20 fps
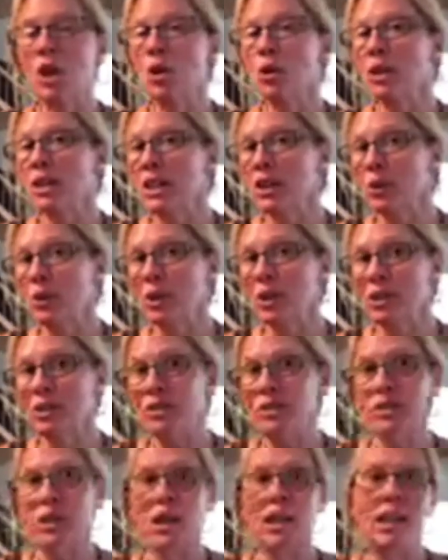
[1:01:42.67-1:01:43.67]
coconut
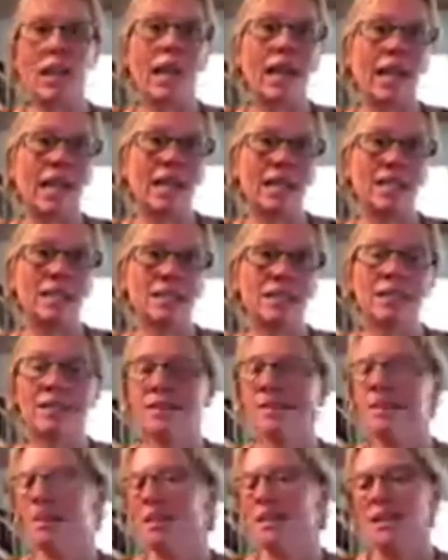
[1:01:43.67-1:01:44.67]
oils on hand.
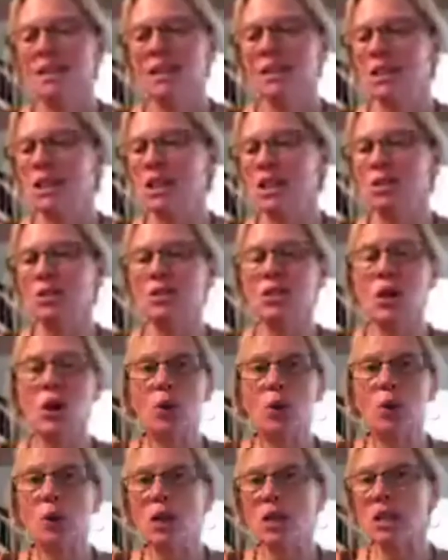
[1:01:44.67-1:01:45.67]
You know,
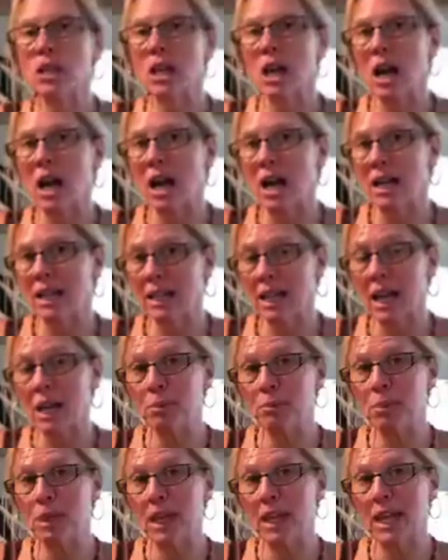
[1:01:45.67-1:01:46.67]
so I got
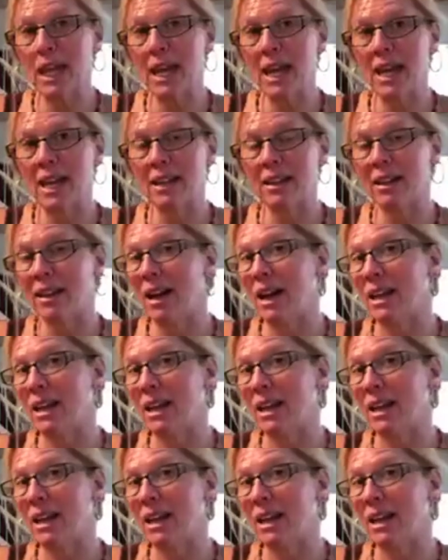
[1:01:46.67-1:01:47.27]
to plan ahead.